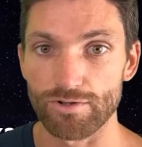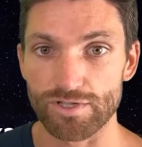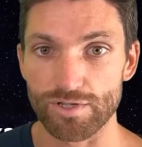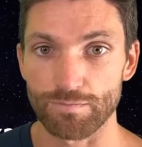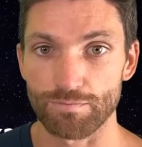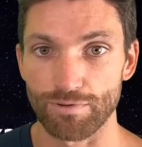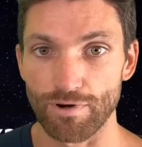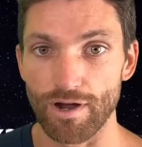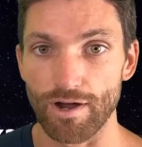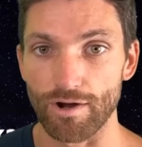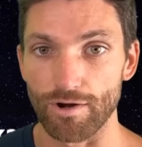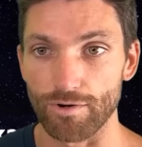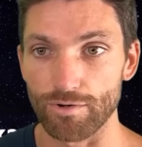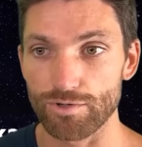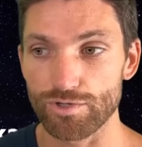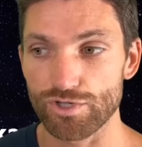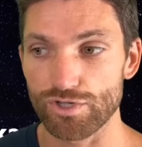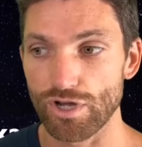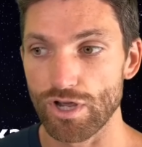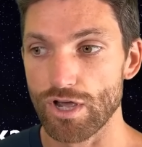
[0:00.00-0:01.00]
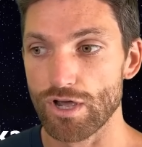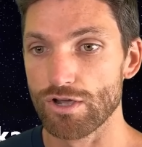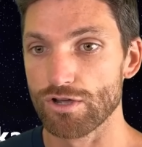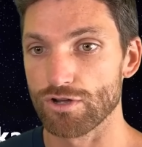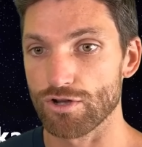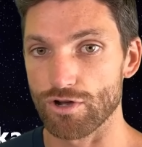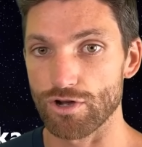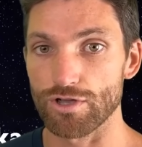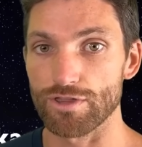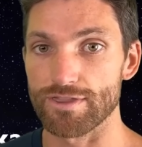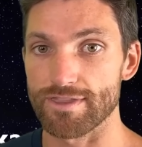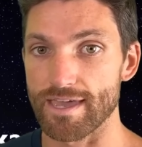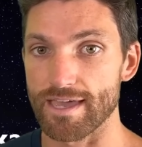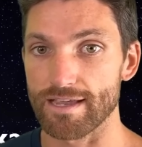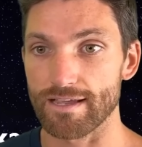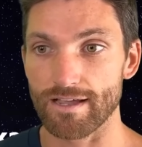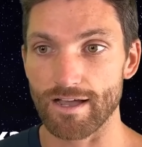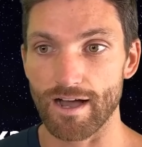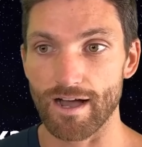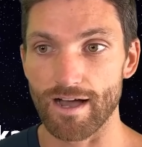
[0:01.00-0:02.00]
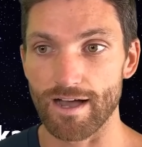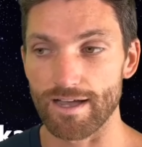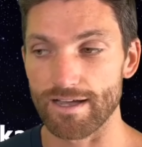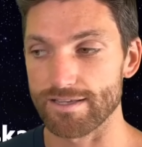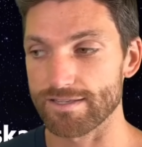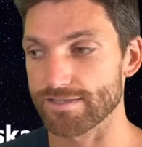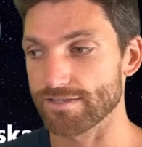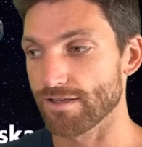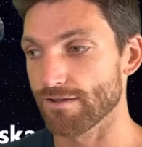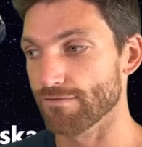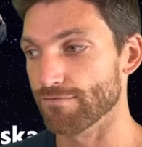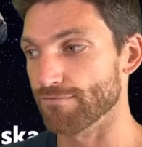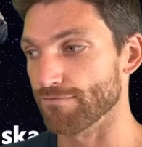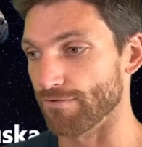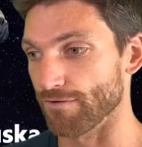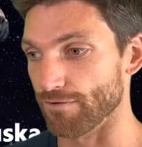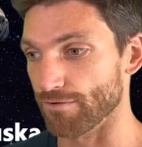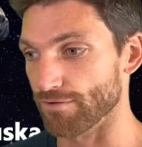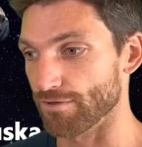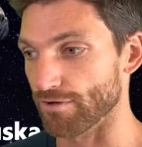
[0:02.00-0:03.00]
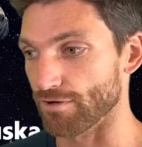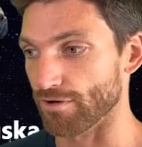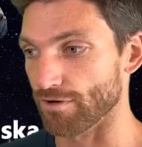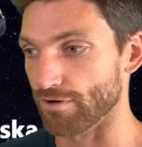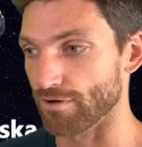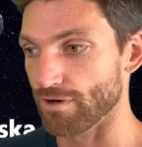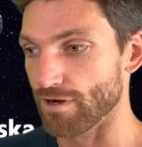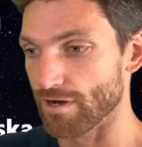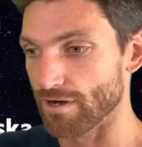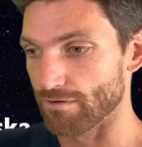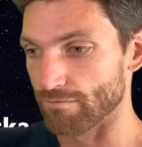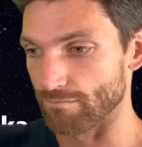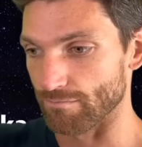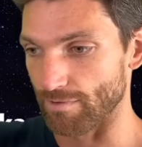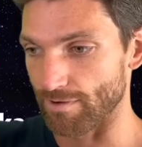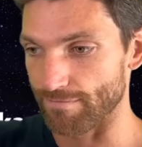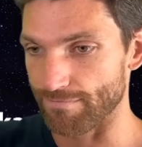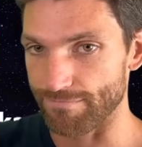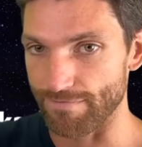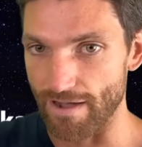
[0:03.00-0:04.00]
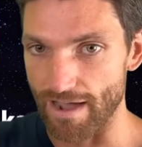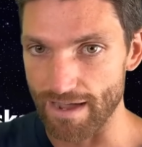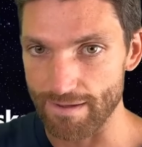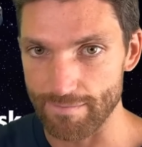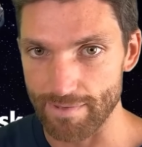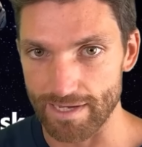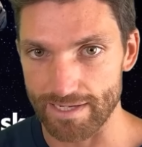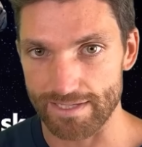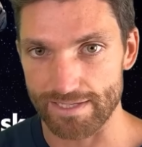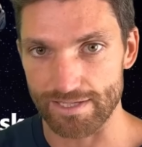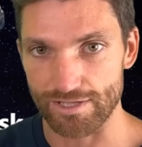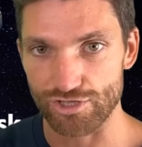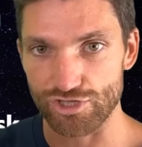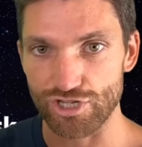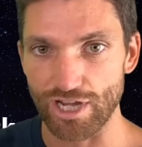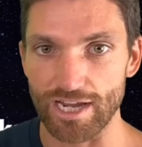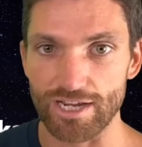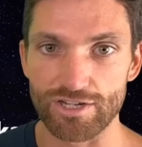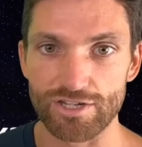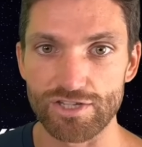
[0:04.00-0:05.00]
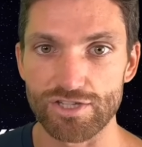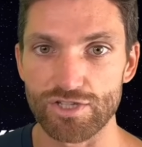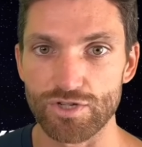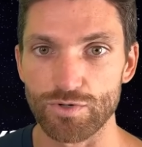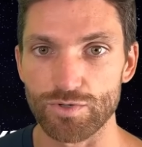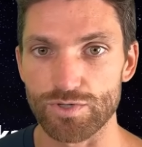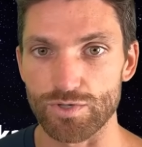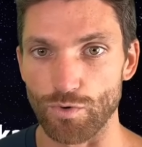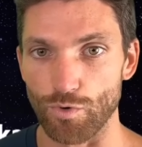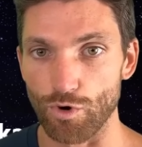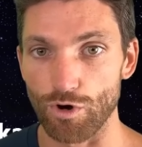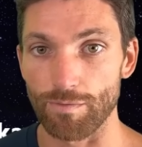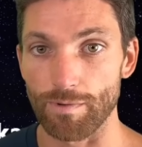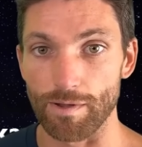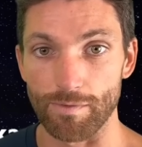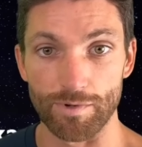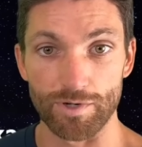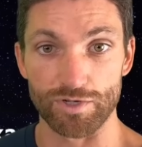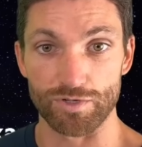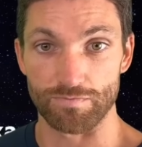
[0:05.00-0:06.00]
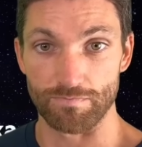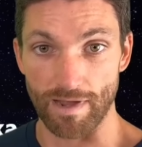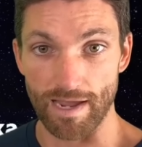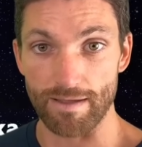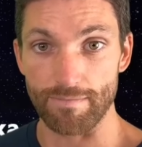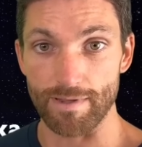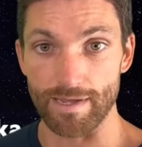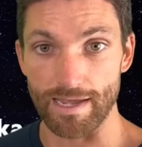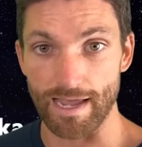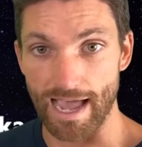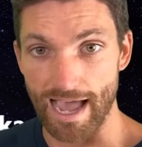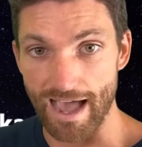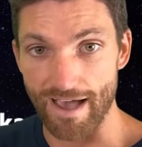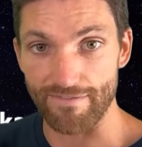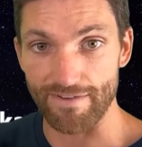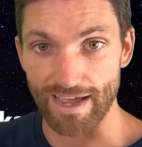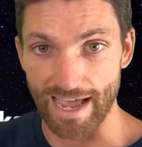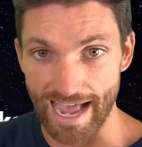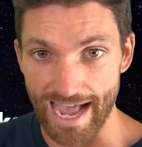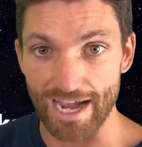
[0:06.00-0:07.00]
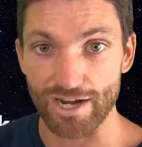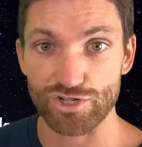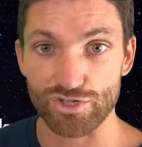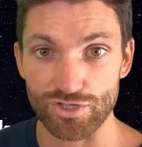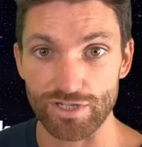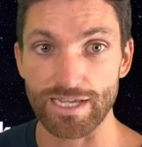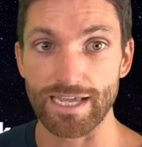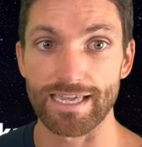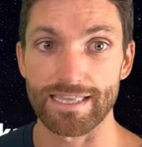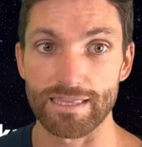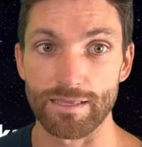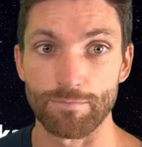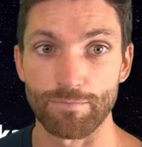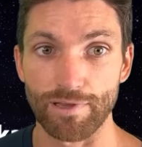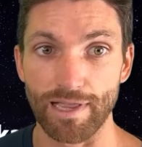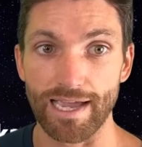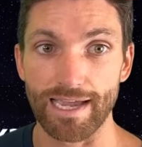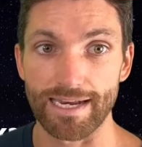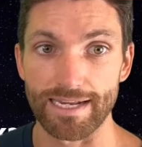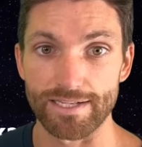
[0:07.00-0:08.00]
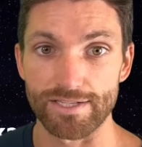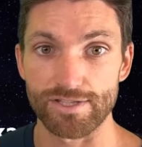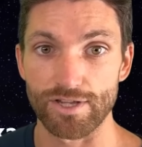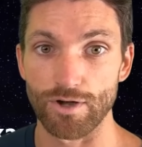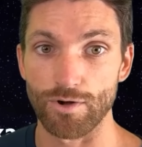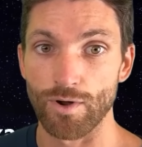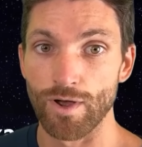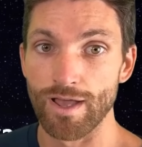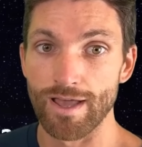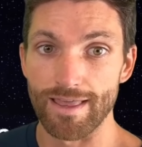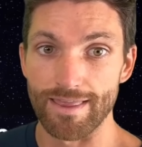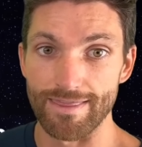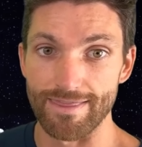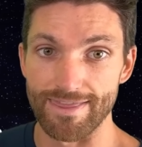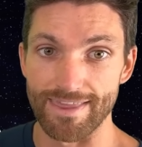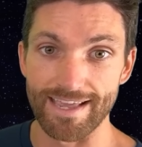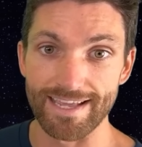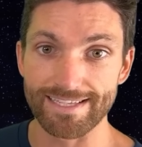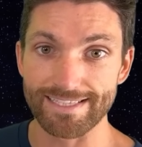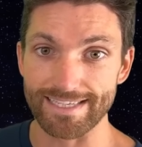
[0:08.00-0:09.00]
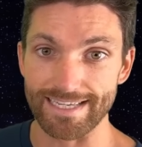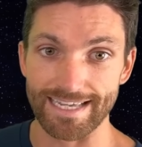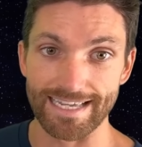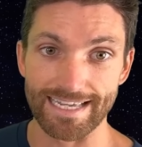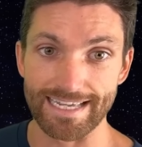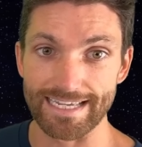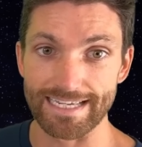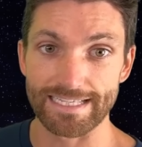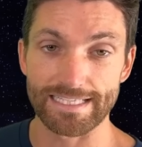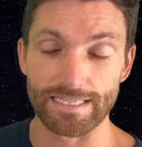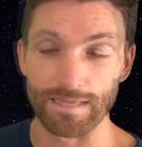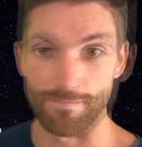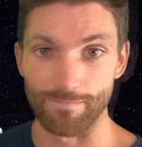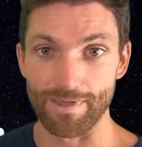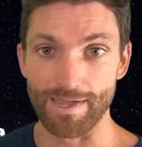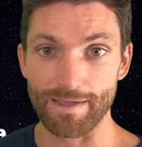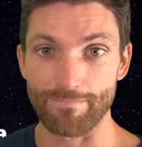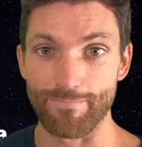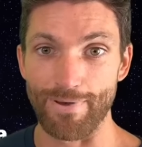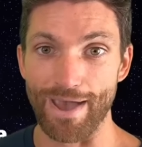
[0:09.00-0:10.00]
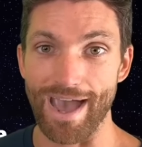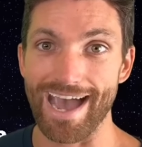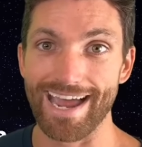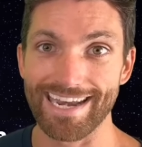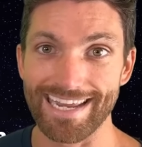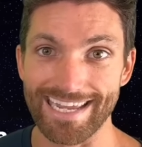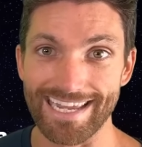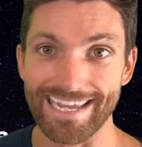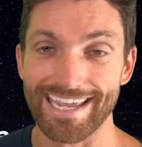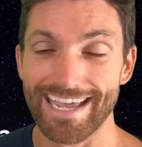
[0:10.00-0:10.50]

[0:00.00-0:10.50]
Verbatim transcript: approach could then cause further refinements and changes to its orbit, which maybe have it actually hit the planet. So this is the big patty